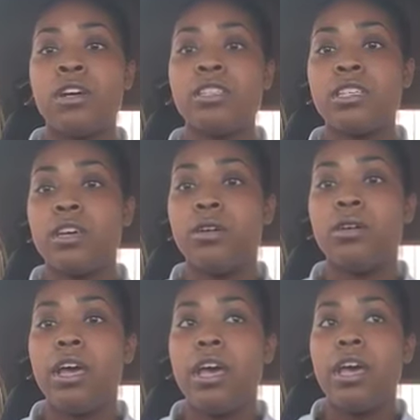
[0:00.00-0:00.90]

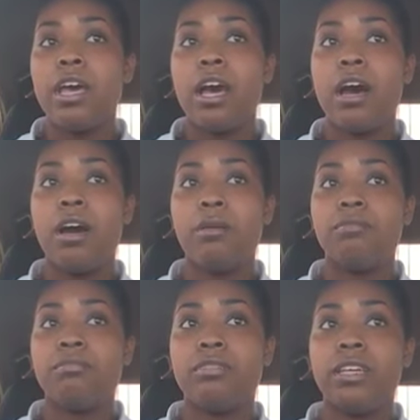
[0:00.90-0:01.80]
until
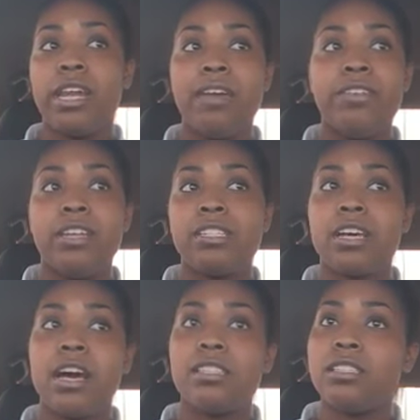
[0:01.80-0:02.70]
the Navy
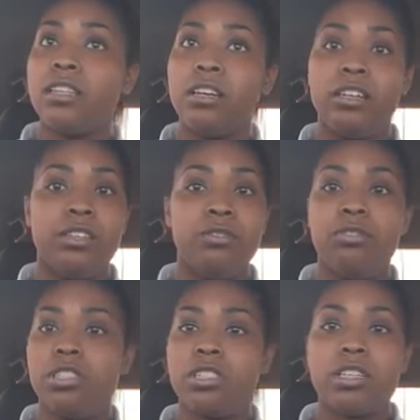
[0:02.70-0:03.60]
decides, look, you
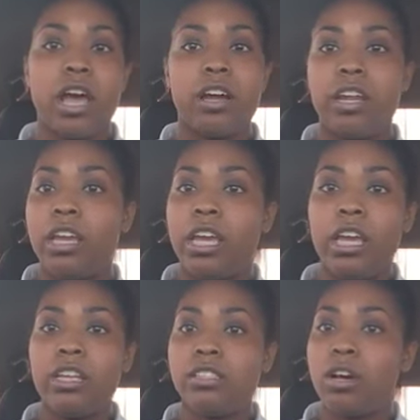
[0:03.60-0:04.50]
just not gonna
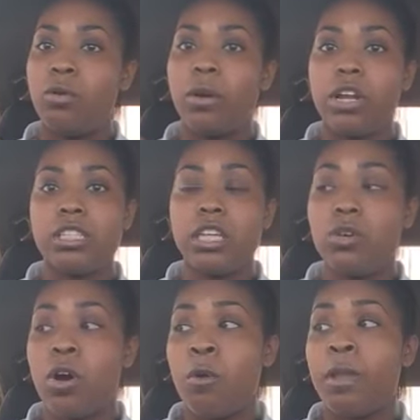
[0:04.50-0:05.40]
get it, so we're gonna send
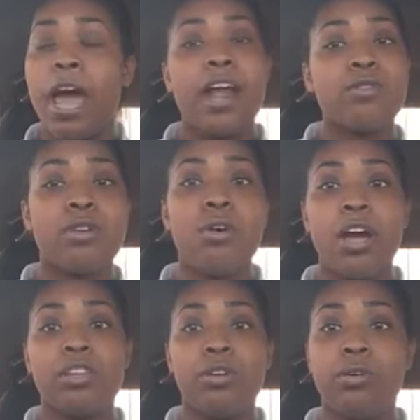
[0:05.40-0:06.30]
you home. And I don't know
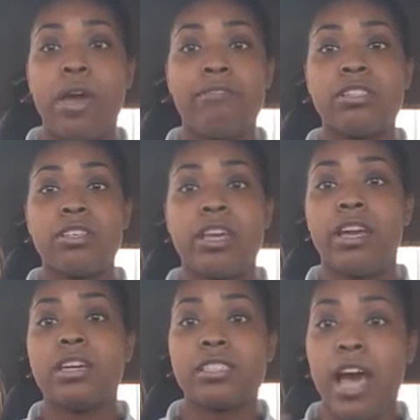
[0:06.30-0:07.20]
how long you have until
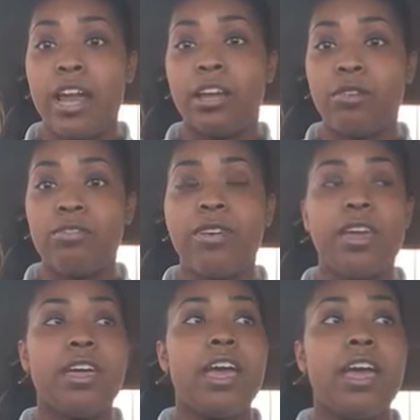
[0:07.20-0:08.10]
then, because I didn't go to
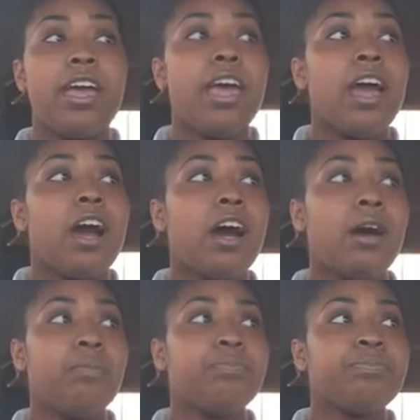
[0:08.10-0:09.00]
fit.
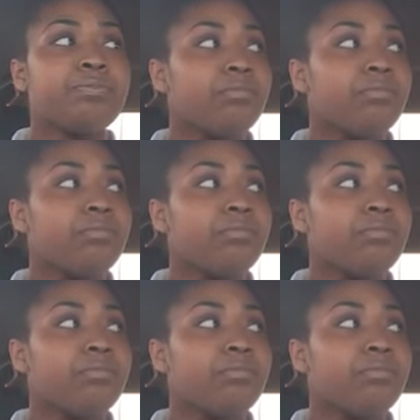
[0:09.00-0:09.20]
And